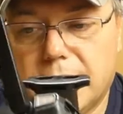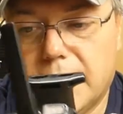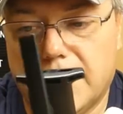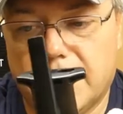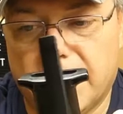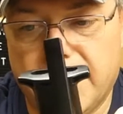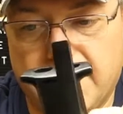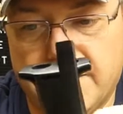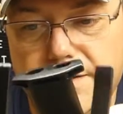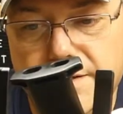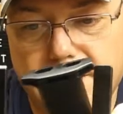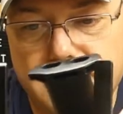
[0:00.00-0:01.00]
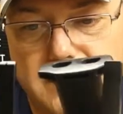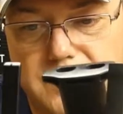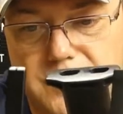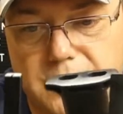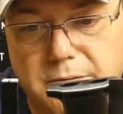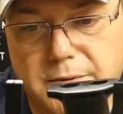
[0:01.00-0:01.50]
Alright,
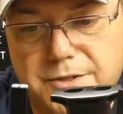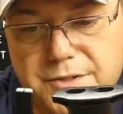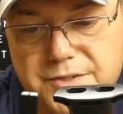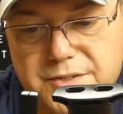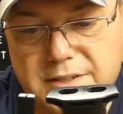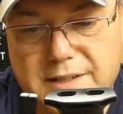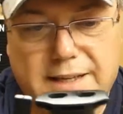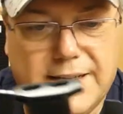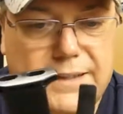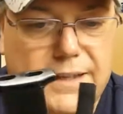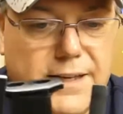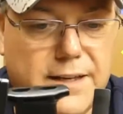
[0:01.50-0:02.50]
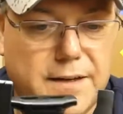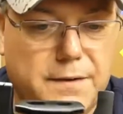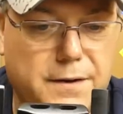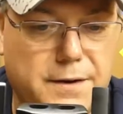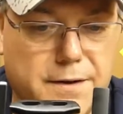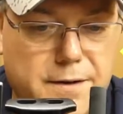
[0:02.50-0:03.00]
so we just slide that in
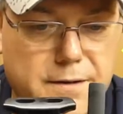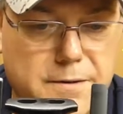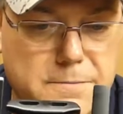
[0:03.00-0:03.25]
there